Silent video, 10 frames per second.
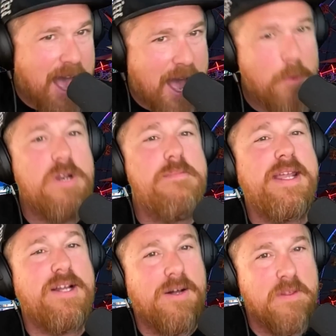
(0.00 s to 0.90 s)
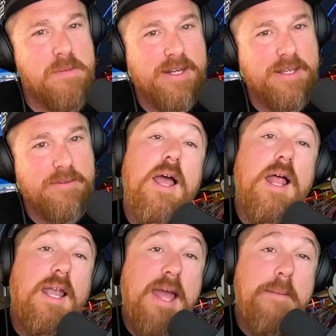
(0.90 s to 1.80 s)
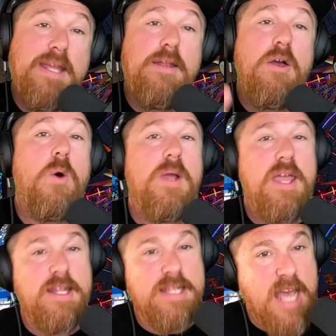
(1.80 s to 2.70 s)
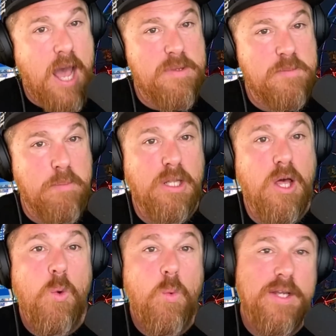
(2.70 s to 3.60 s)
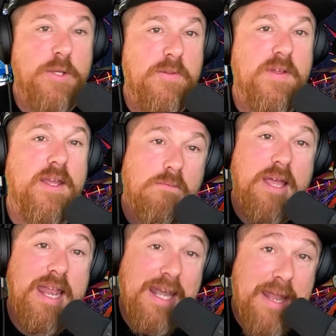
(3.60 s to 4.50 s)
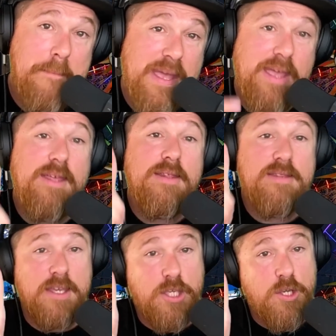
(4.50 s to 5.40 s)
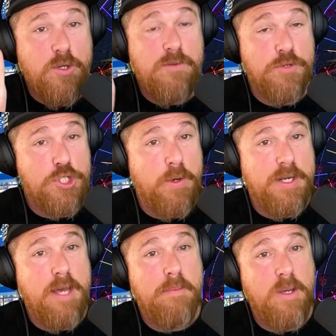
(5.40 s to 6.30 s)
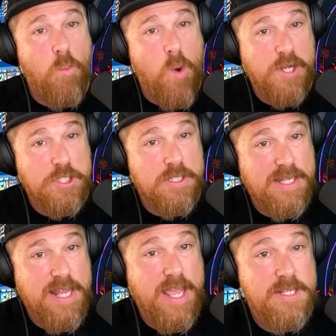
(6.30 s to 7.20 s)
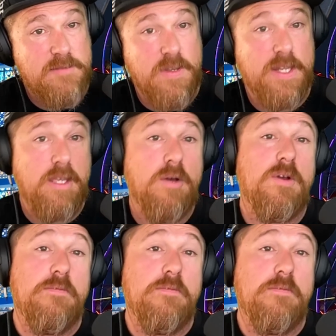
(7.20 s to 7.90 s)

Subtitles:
I want to make all the money. Let me know in the comments below what you think, and let me thank you for showing up and watching today's video.